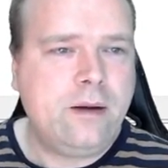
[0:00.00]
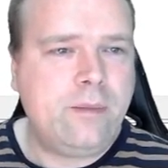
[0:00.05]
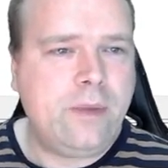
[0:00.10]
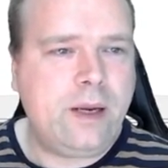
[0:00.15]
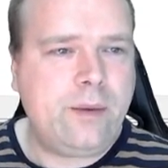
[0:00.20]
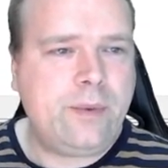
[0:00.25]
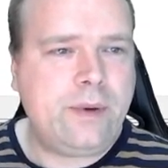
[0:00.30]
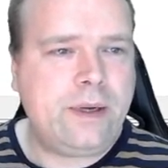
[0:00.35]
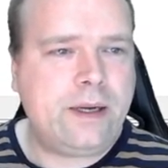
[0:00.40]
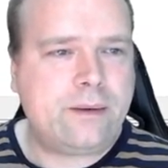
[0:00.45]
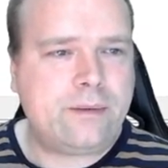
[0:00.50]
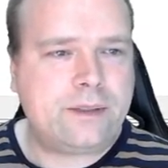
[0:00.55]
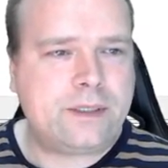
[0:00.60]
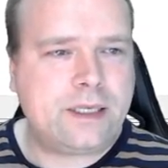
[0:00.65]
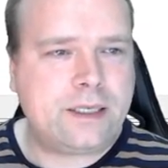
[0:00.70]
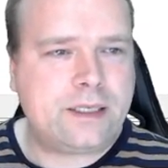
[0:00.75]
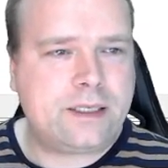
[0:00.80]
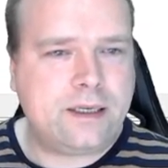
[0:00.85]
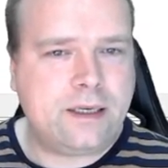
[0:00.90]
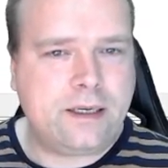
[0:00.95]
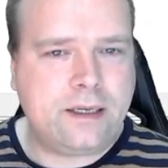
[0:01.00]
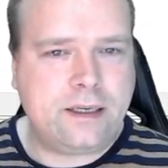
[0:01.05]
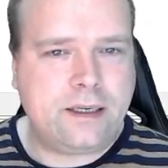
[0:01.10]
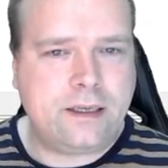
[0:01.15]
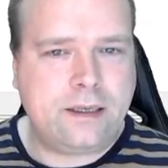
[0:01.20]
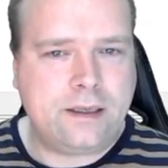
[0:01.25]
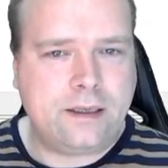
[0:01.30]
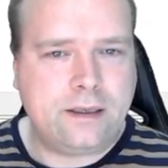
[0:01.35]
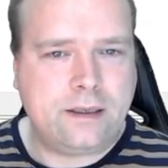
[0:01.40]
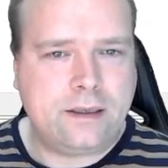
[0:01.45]
Maybe I was
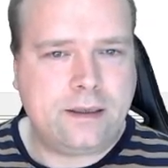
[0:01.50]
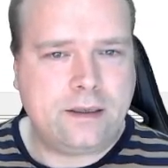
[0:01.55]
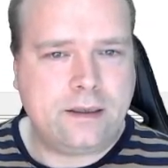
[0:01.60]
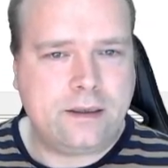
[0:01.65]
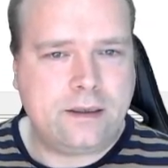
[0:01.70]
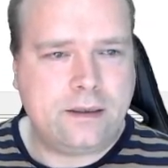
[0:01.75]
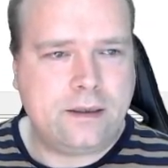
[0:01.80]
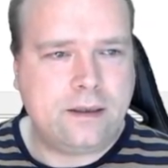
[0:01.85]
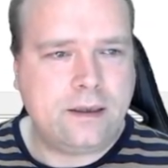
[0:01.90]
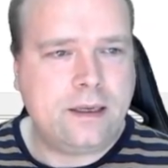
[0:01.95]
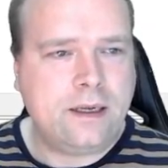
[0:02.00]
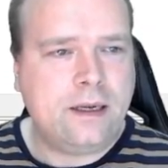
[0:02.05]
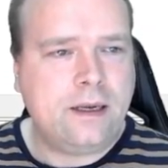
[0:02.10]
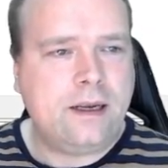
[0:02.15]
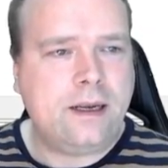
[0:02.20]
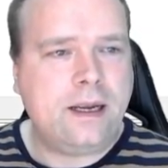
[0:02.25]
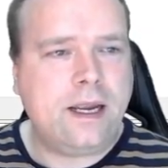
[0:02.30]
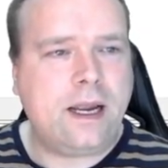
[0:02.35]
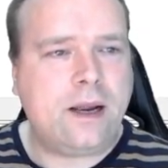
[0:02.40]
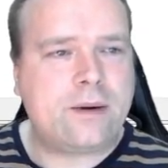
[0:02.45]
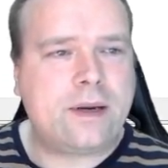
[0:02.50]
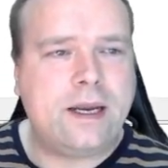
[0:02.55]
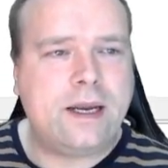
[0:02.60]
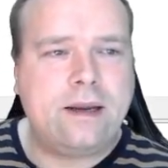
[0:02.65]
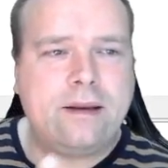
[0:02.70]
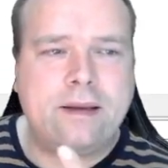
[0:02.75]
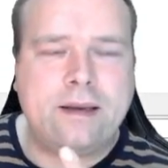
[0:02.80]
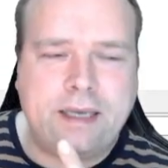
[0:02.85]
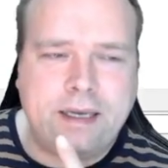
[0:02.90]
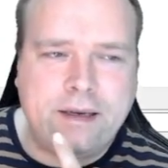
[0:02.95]
actually,
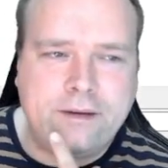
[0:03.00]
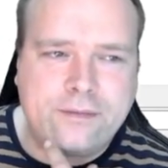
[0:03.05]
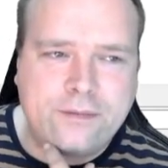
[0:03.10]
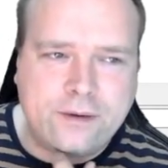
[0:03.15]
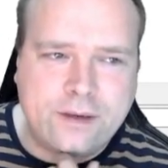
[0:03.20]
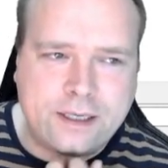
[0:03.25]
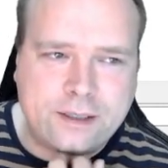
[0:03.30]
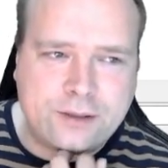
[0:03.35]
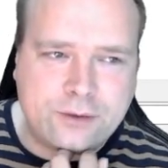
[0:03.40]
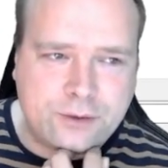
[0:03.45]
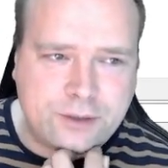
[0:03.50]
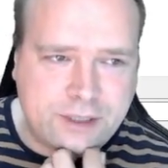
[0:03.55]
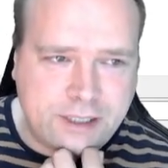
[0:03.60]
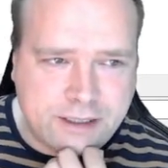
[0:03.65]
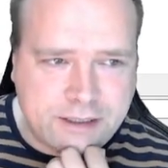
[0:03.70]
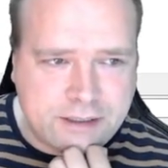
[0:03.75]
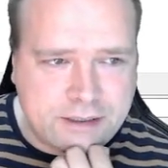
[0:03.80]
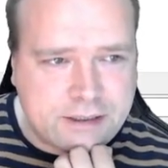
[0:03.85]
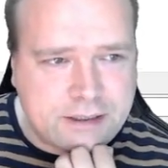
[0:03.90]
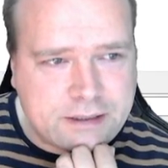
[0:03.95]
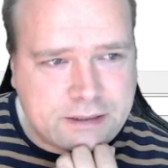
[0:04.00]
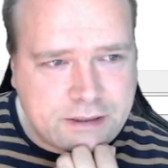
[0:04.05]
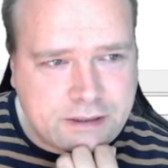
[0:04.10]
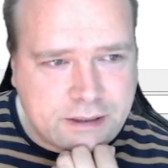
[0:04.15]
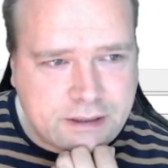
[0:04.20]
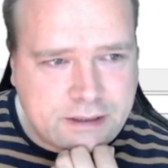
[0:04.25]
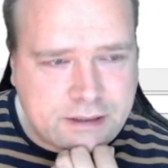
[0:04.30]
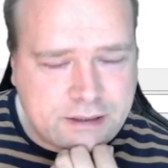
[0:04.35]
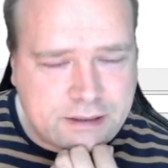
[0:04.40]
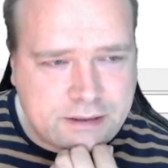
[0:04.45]
okay, the default association is
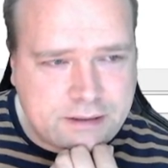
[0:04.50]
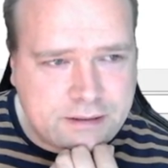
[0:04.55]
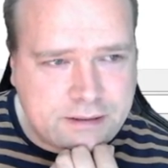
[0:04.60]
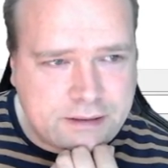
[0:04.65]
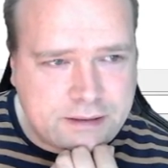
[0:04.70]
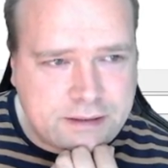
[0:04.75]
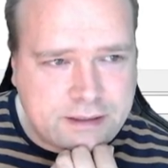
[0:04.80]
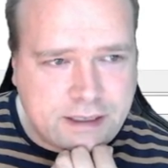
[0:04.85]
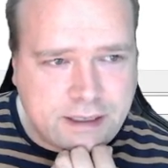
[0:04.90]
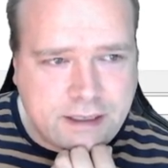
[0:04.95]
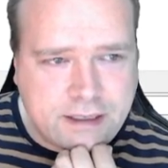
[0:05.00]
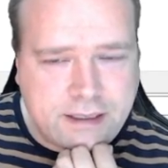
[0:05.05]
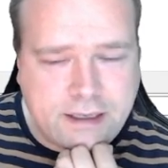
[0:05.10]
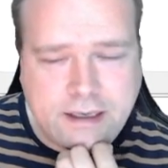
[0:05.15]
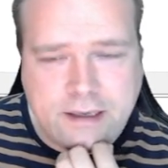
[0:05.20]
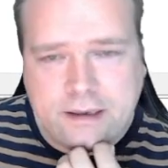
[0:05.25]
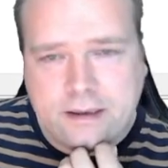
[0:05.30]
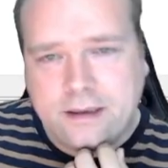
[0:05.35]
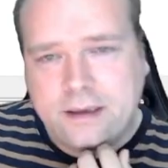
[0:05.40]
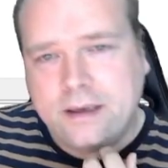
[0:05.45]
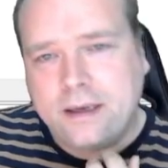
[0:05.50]
not IntelliJ.